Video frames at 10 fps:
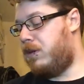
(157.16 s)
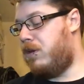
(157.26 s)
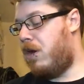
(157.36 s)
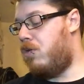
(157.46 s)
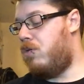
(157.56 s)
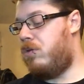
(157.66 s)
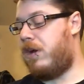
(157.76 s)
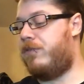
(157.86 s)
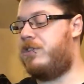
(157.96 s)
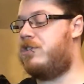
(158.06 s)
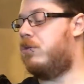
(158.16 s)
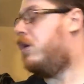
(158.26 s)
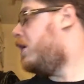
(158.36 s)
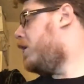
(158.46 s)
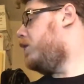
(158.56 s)
No coverage at all.
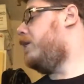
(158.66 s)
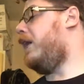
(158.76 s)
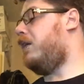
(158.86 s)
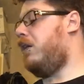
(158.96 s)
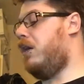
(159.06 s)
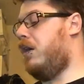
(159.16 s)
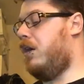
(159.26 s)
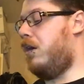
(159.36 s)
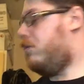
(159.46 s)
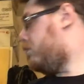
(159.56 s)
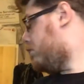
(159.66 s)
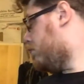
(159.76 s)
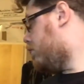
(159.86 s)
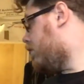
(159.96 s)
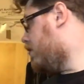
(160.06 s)
You get a
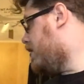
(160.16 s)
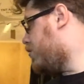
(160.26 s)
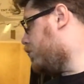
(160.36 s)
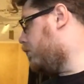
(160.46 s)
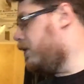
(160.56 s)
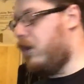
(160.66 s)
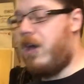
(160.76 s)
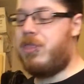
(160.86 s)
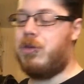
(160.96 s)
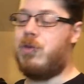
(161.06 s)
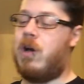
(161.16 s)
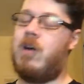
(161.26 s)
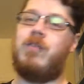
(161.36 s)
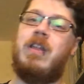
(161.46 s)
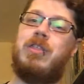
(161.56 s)

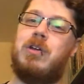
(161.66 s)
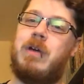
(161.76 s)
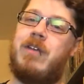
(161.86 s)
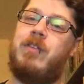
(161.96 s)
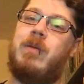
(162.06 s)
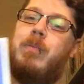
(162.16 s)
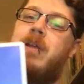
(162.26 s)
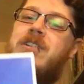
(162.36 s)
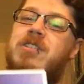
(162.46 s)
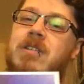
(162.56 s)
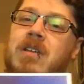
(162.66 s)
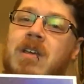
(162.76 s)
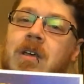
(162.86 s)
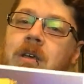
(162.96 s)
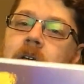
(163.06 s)
lithographic print
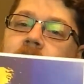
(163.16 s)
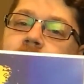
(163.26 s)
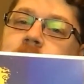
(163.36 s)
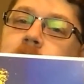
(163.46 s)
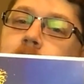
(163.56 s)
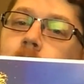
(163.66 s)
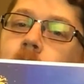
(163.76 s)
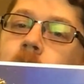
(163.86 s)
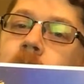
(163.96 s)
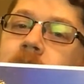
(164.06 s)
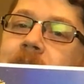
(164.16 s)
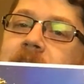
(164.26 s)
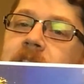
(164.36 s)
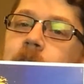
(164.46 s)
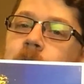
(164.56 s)
of some more
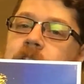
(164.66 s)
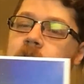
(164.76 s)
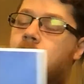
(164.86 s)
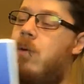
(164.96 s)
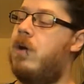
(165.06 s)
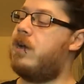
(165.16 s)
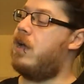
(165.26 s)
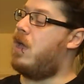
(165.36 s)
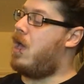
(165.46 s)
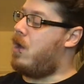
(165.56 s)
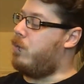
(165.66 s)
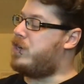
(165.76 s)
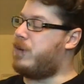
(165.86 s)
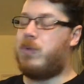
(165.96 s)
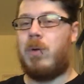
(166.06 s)
Galaxy Force 2 artwork,
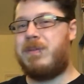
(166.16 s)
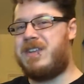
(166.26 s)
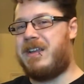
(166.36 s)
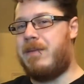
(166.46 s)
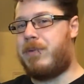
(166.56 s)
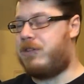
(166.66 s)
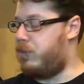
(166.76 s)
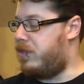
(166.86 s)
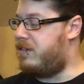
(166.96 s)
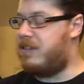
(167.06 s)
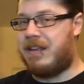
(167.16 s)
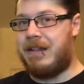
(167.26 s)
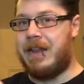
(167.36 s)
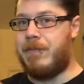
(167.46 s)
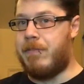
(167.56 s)
which I'm not particularly impressed with. This has
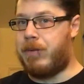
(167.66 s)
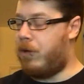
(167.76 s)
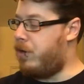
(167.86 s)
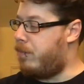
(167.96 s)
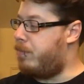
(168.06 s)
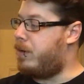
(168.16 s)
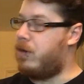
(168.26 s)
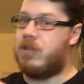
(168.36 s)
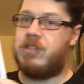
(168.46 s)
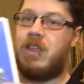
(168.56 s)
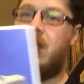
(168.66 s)
clearly been blown up because